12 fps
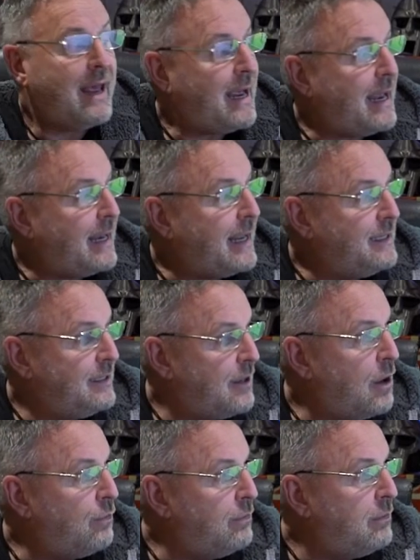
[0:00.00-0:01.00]
and I
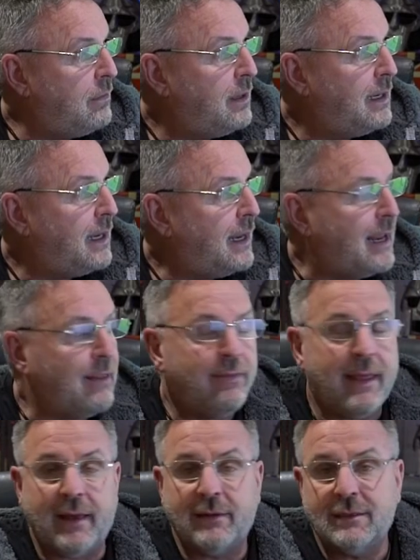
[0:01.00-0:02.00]
don't hit
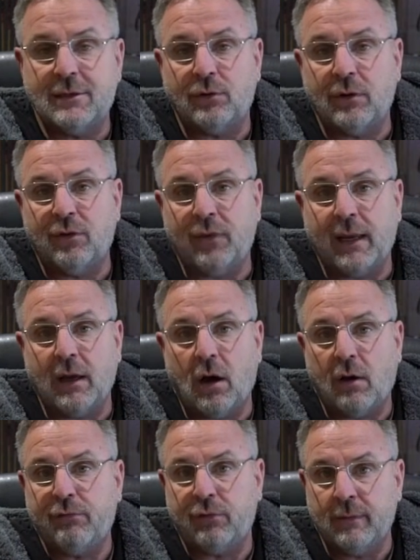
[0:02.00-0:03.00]
that sort of thing
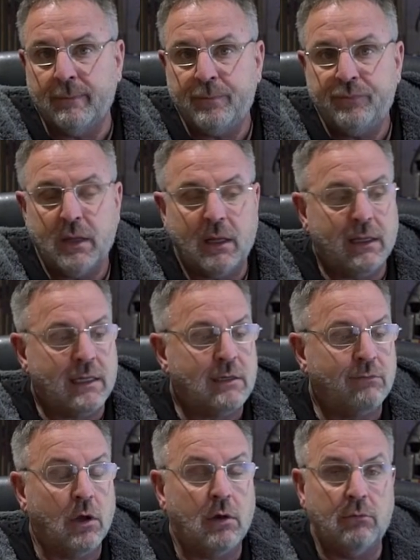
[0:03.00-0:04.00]
often unless I've
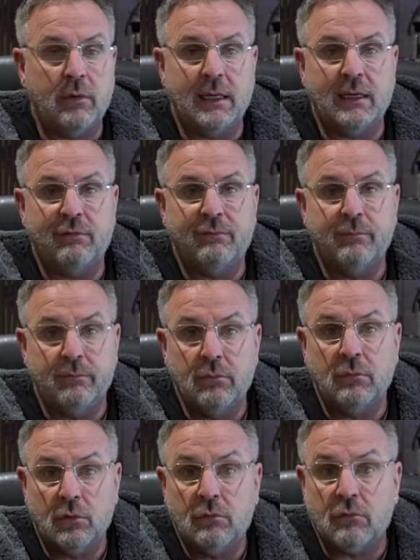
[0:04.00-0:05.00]
got a really
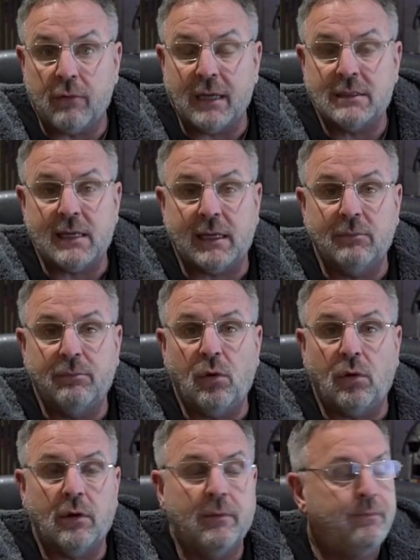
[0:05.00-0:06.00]
great selling
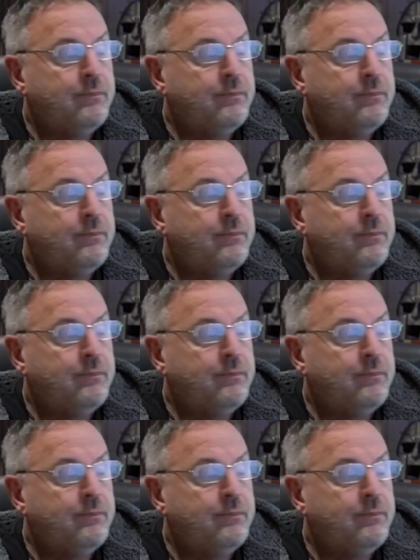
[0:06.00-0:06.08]
book